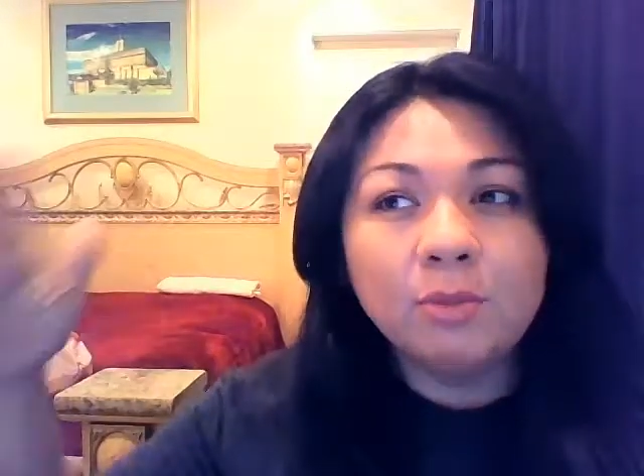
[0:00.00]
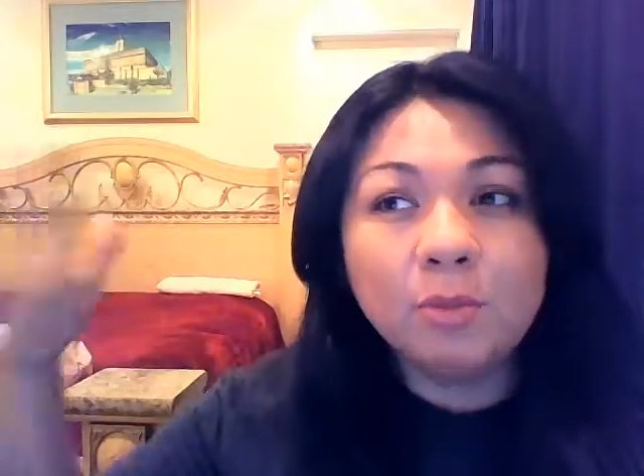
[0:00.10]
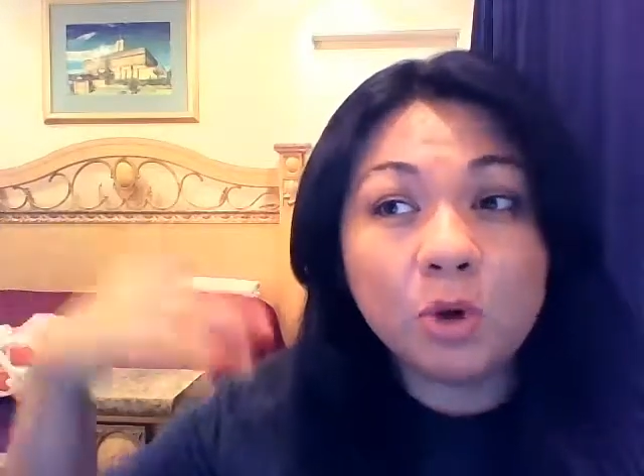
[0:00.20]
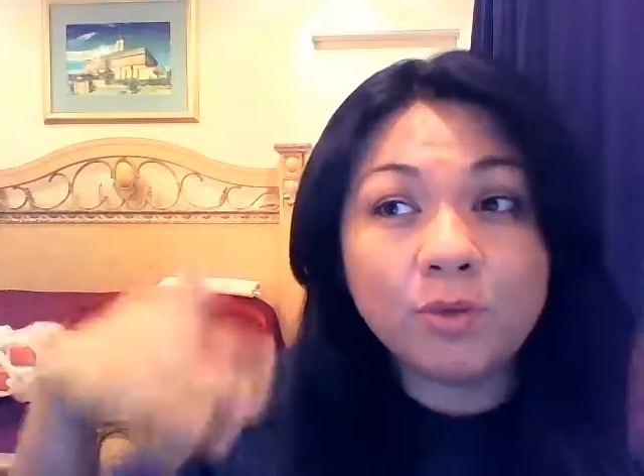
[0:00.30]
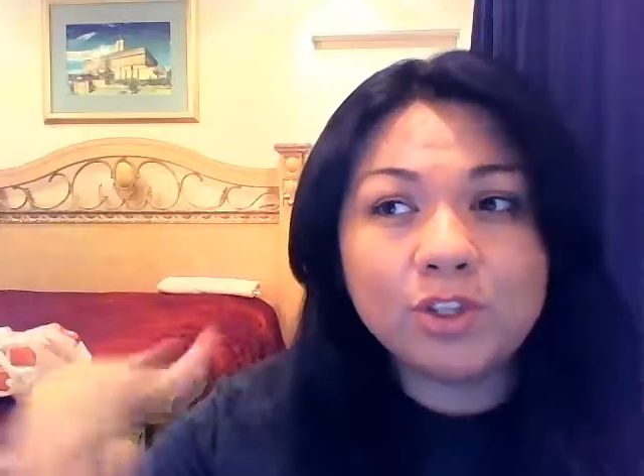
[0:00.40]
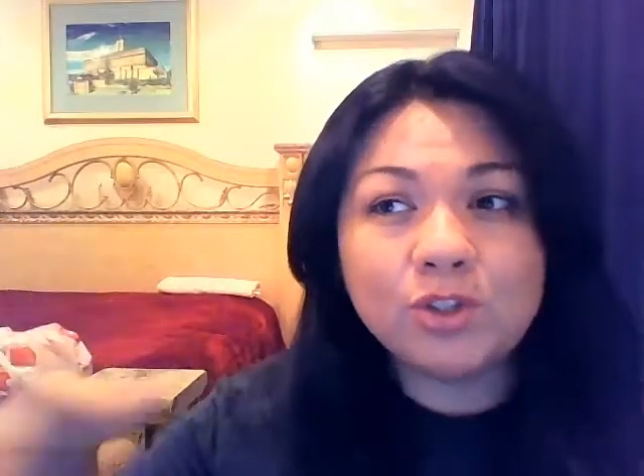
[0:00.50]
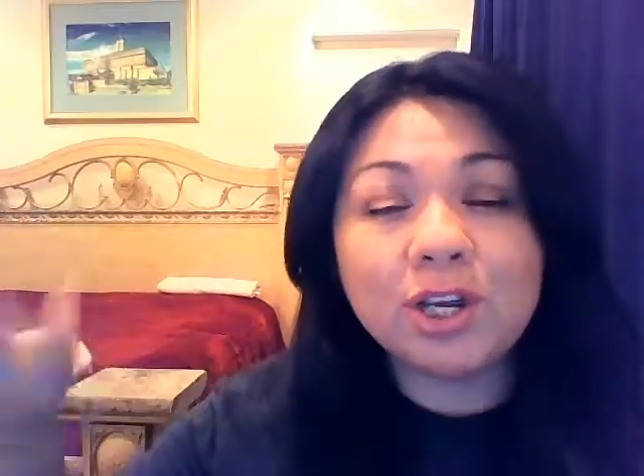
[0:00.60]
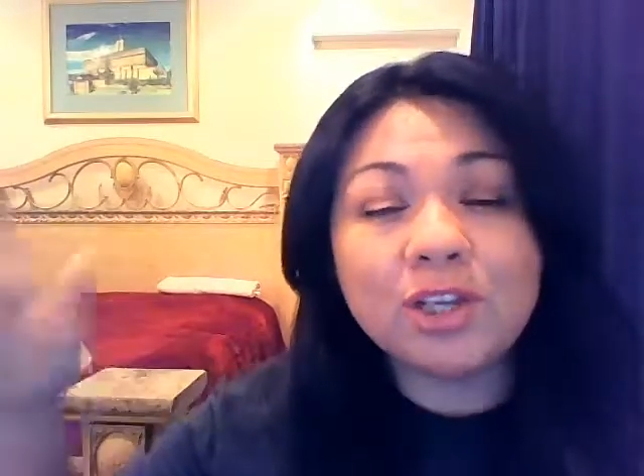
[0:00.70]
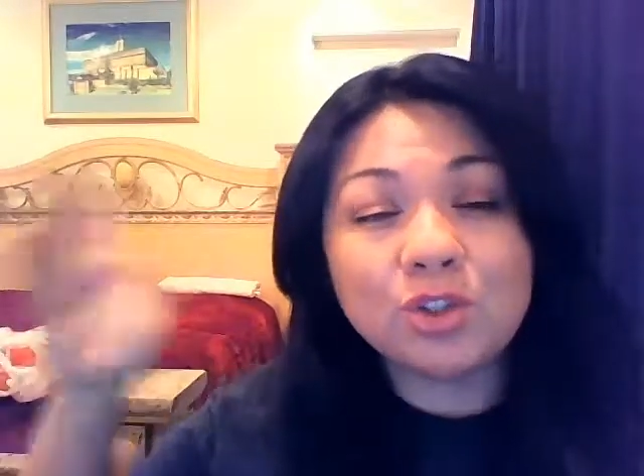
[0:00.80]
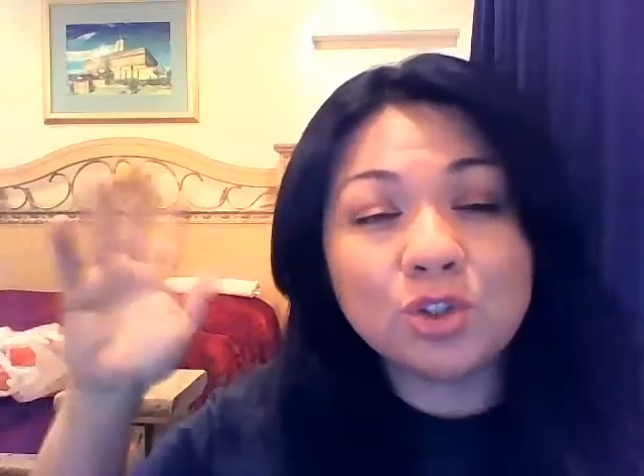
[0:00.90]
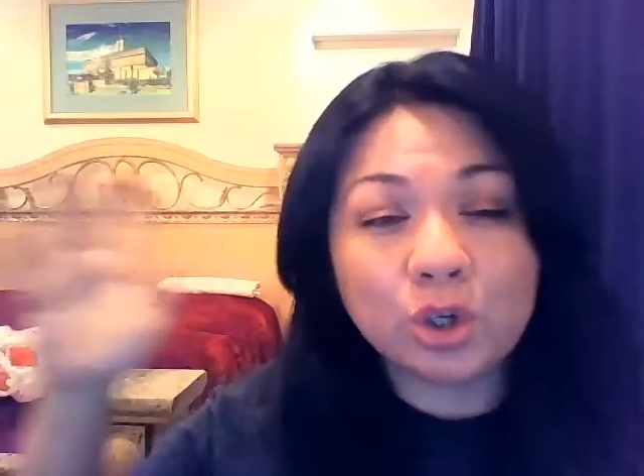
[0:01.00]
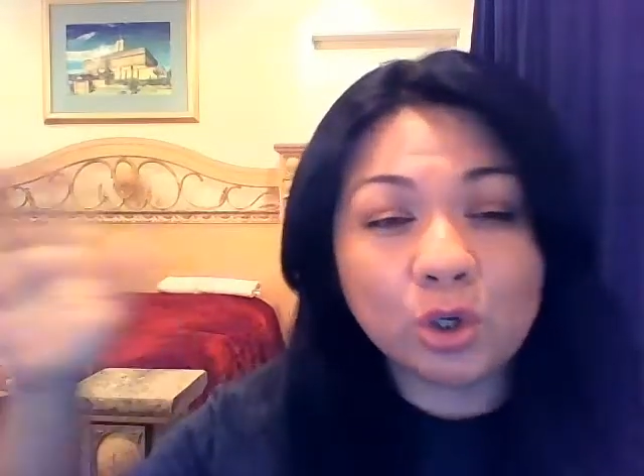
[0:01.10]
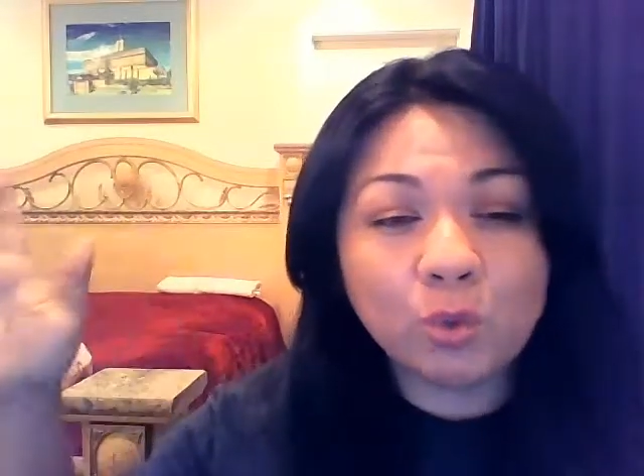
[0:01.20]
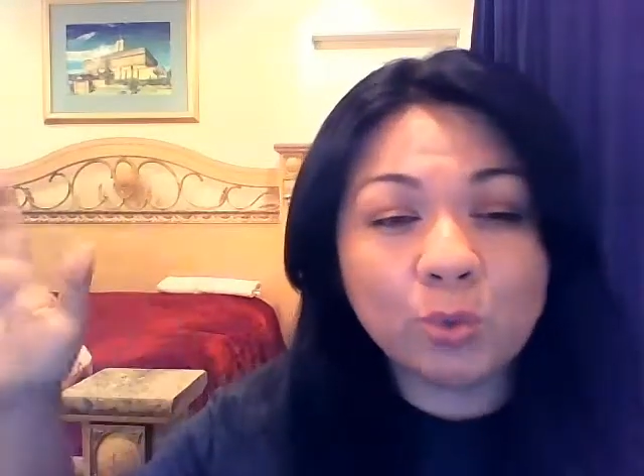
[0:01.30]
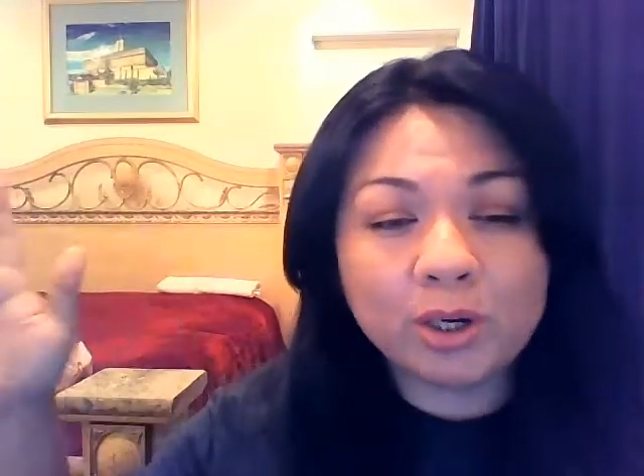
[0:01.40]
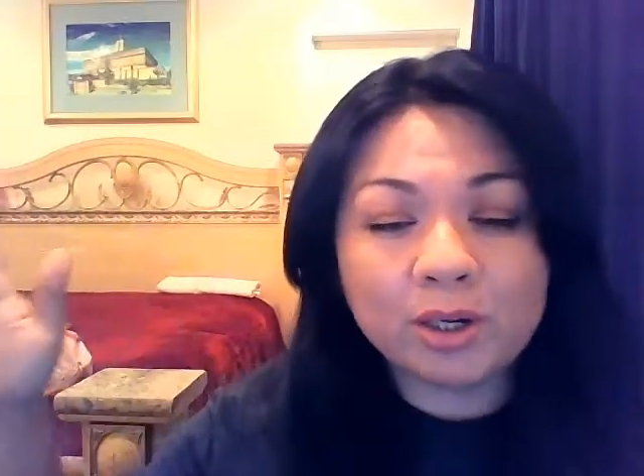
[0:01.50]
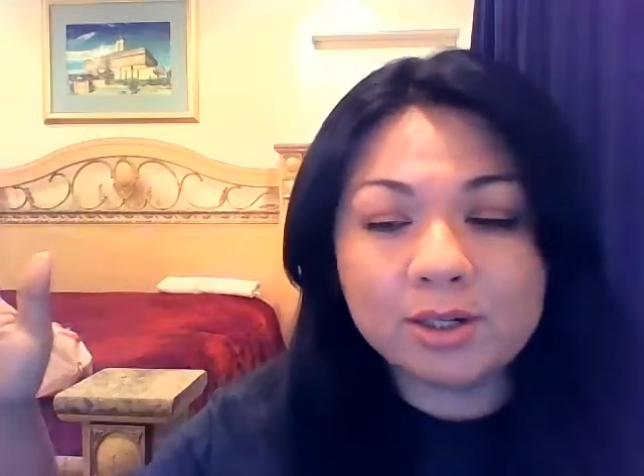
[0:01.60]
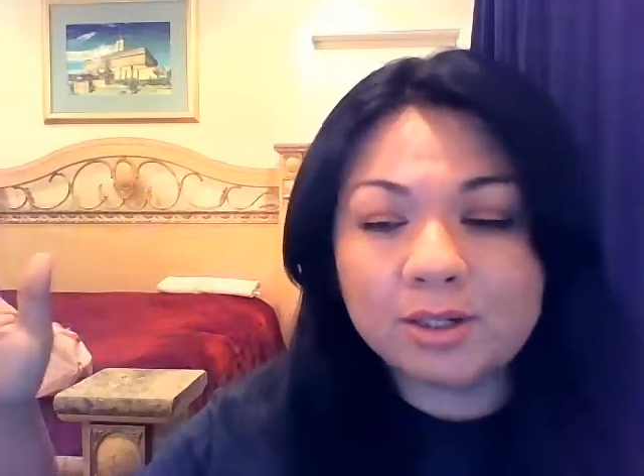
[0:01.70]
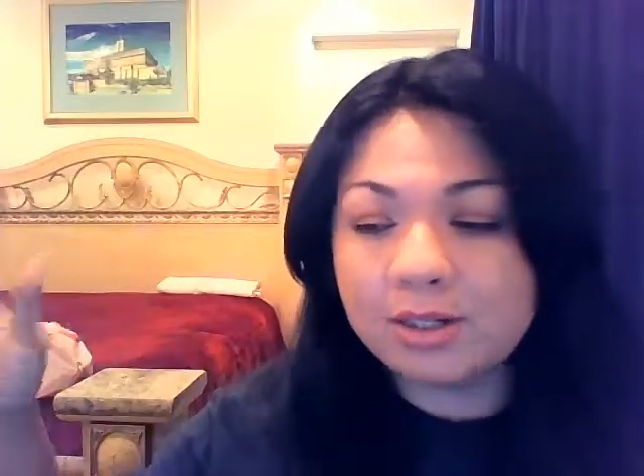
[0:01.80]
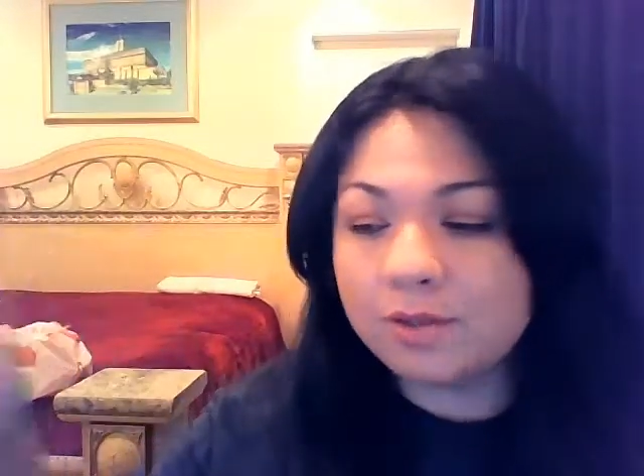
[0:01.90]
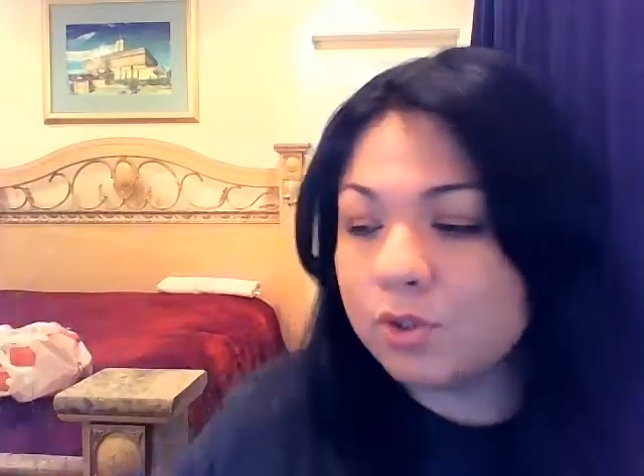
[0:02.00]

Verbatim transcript: motivates you guys to start couponing and stuff.